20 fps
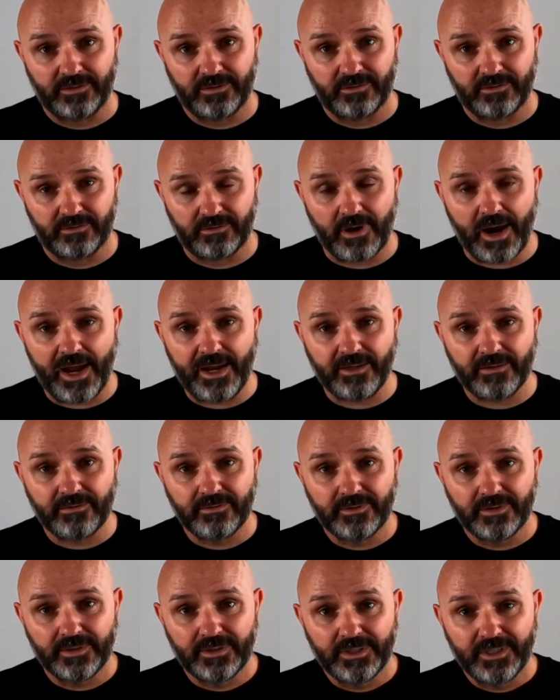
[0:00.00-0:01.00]
right?
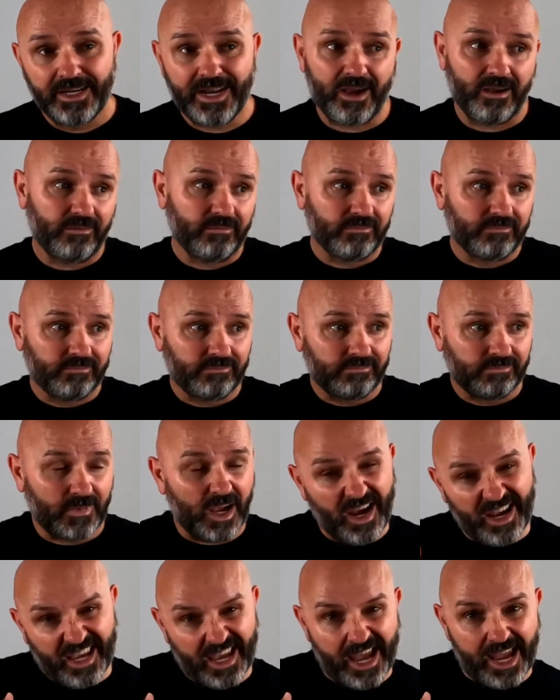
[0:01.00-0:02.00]
Now,
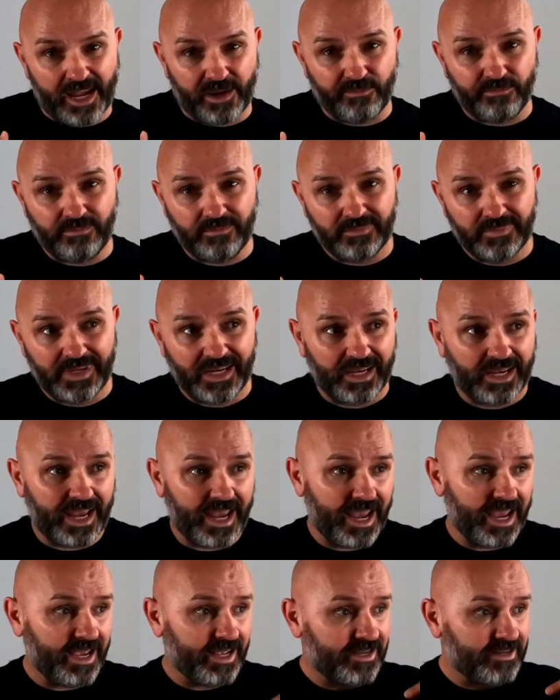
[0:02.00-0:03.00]
I game
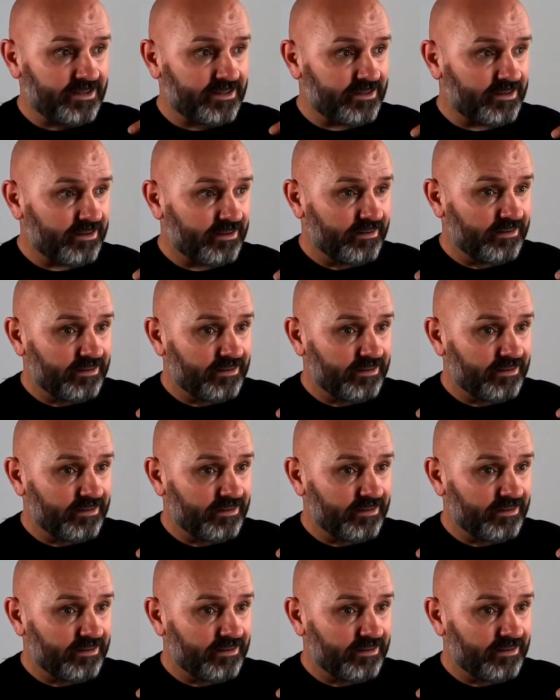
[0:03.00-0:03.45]
and